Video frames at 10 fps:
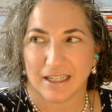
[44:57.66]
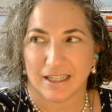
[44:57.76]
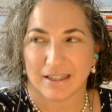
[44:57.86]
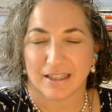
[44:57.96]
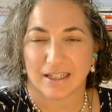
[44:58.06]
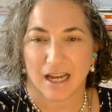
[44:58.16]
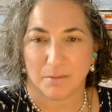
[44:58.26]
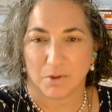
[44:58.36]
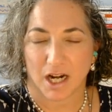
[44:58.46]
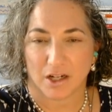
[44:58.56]
is the
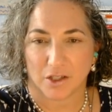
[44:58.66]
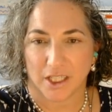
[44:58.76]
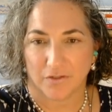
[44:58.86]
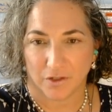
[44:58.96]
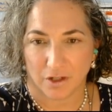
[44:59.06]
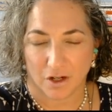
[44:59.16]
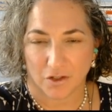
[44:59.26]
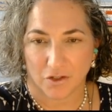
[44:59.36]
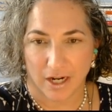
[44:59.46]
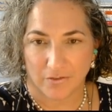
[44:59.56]
top priority for
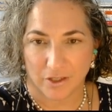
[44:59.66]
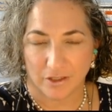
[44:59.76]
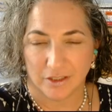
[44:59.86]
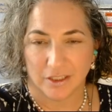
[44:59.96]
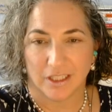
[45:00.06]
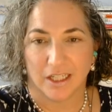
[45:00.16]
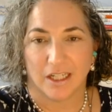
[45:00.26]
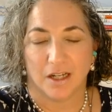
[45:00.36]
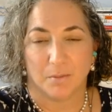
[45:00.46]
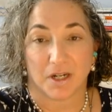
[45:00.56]
all travel,
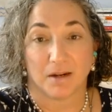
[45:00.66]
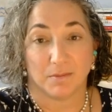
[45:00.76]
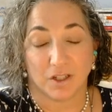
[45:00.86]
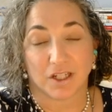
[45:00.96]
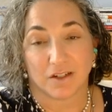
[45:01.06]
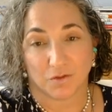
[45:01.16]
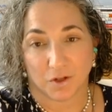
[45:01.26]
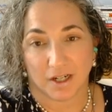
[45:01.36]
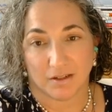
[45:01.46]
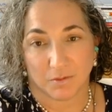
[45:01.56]
but I'm looking
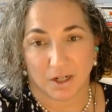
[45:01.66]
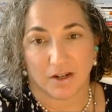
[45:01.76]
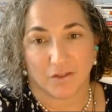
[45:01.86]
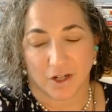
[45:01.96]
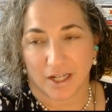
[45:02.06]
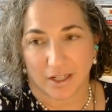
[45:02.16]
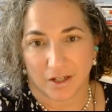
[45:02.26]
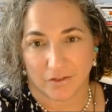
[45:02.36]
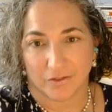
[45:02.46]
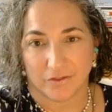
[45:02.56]
for it wherever I
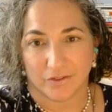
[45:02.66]
go.